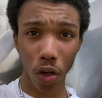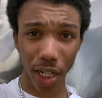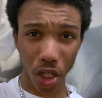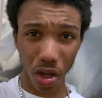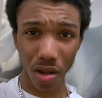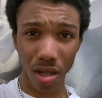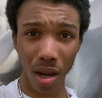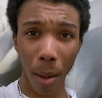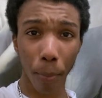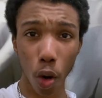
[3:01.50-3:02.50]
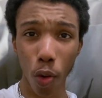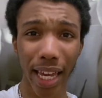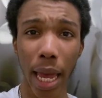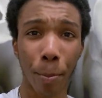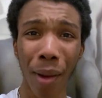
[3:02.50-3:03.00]
have a good excuse, bro, we're
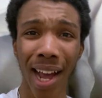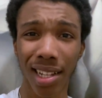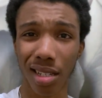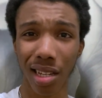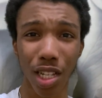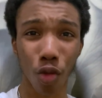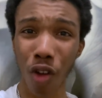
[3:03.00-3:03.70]
getting banned. It's a